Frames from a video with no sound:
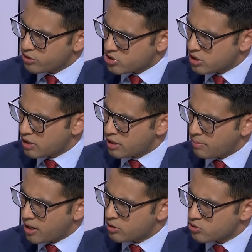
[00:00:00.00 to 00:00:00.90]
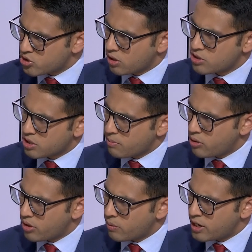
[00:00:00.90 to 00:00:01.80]
year study about new stars in the
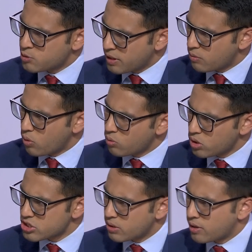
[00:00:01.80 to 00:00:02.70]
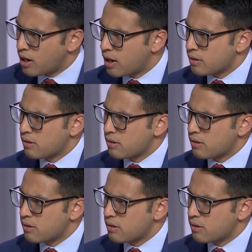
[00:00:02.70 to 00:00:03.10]
Milky yes. Way. Explain what what is going on.